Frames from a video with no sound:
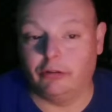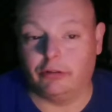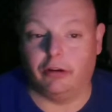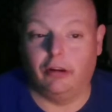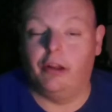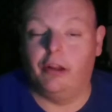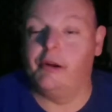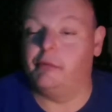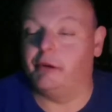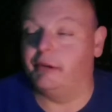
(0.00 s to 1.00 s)
sorry,
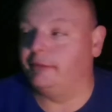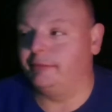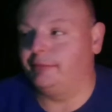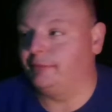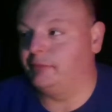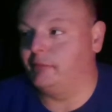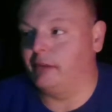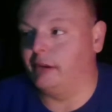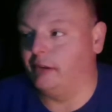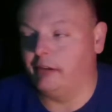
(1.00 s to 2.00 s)
but
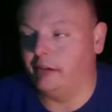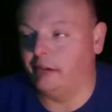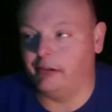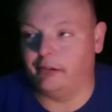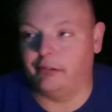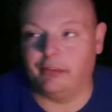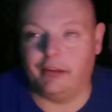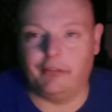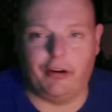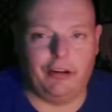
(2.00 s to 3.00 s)
they
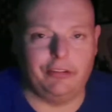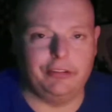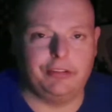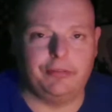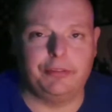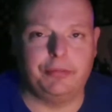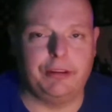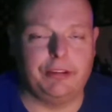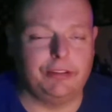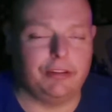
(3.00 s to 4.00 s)
have all these different
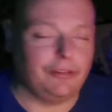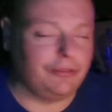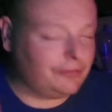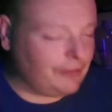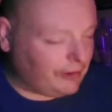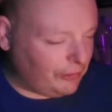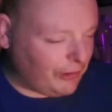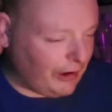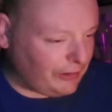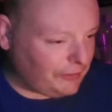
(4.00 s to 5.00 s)
spaces that are like
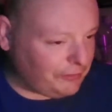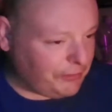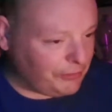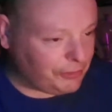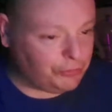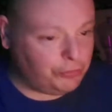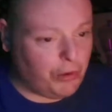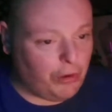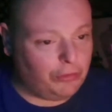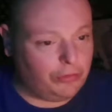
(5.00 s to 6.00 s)
around that people just
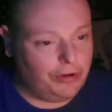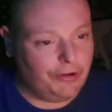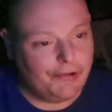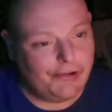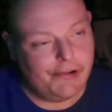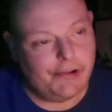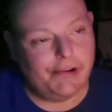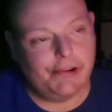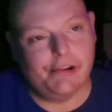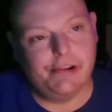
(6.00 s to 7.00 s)
won't.
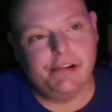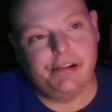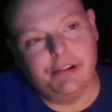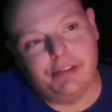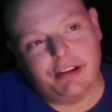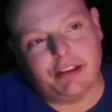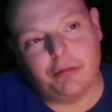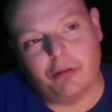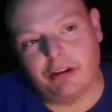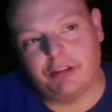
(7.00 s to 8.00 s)
You'd think they'd
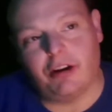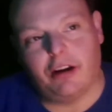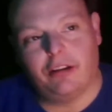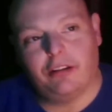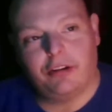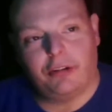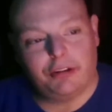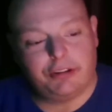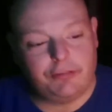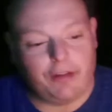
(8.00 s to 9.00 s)
want to try to
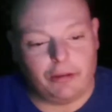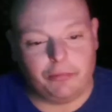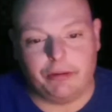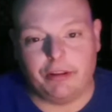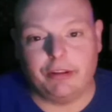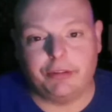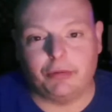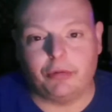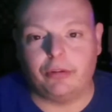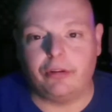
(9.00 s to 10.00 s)
encourage development
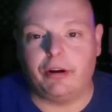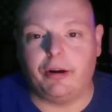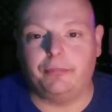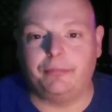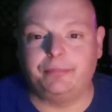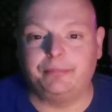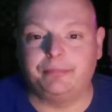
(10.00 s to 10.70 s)
or